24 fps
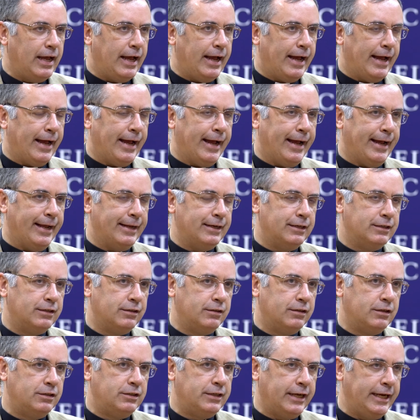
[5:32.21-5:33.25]
And
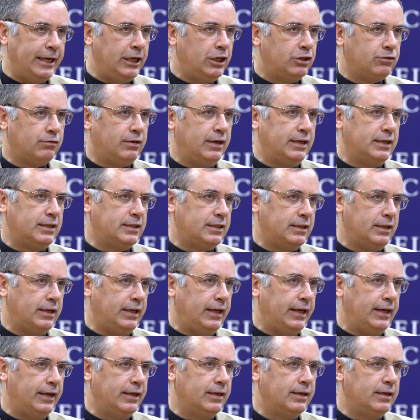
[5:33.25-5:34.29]
the danger I see
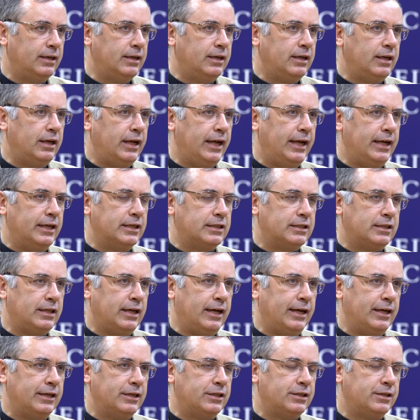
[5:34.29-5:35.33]
is
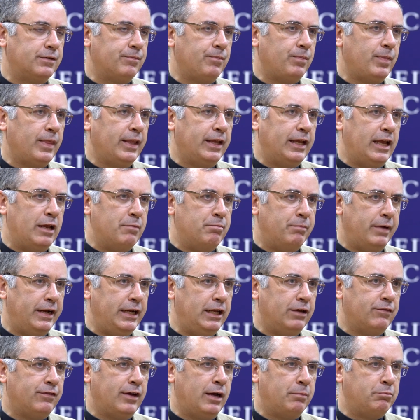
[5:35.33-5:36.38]
that in
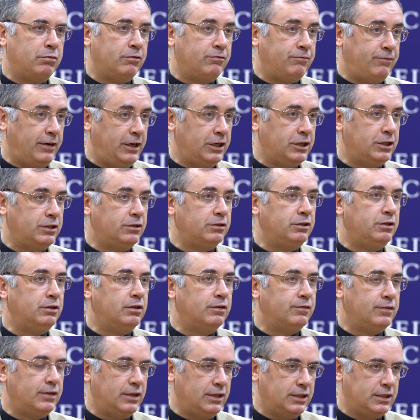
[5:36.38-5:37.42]
many of our professional
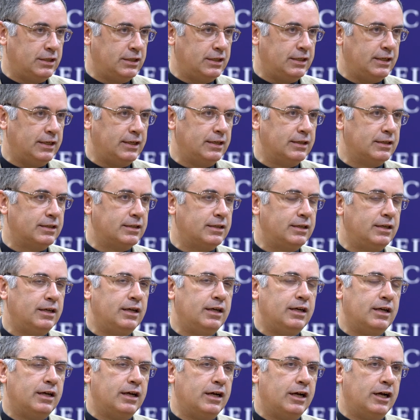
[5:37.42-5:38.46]
universities,
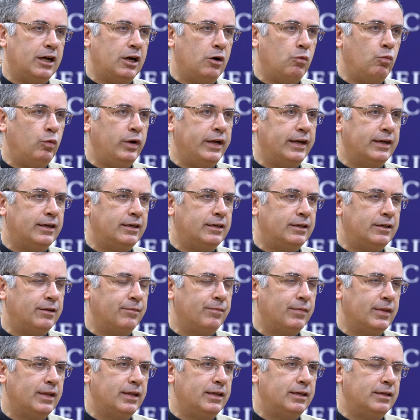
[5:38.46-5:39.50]
we are
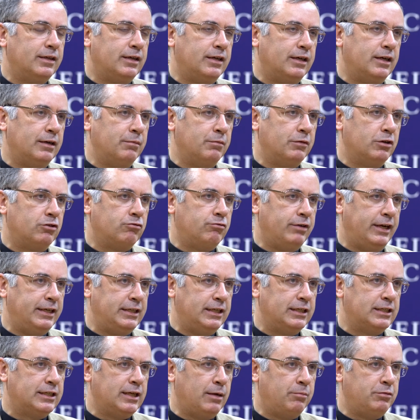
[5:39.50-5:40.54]

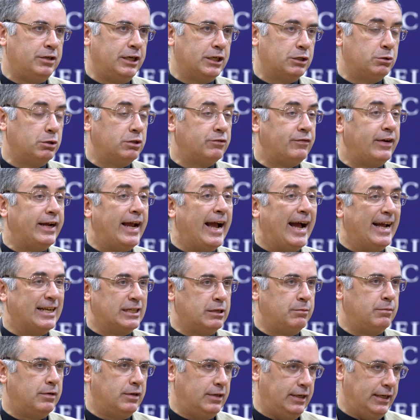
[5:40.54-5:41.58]
creating subjects which are very
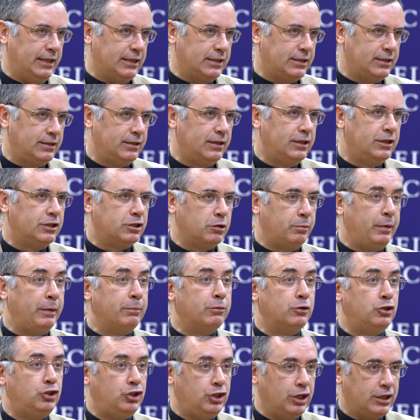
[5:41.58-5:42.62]
atomized. So
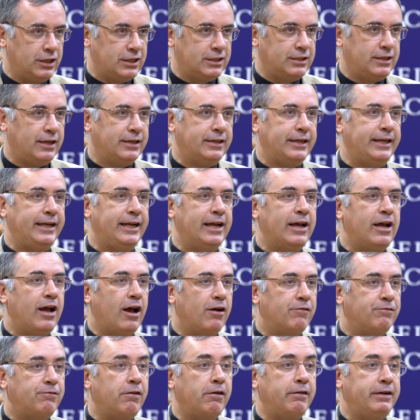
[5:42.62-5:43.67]
people just study
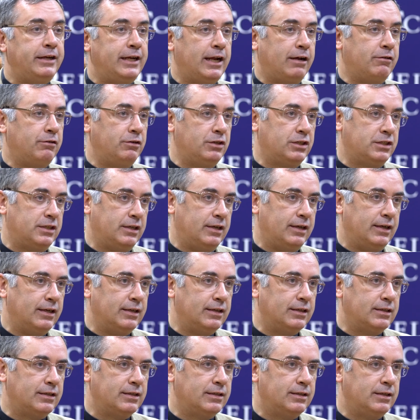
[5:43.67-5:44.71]
a very narrow
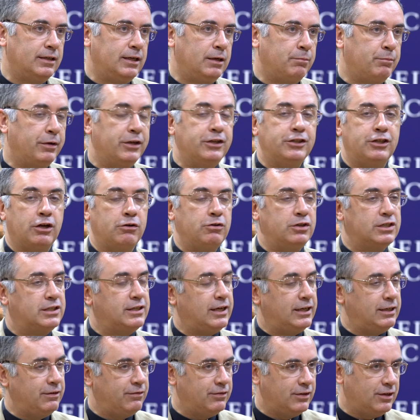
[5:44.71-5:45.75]
science, but don't
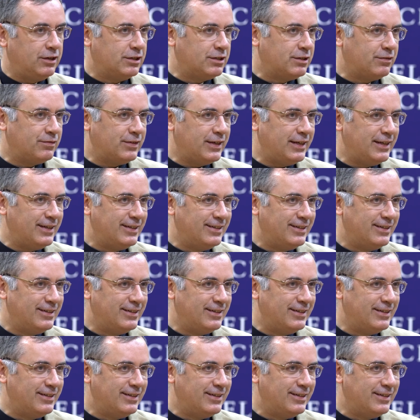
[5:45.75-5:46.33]
study philosophy,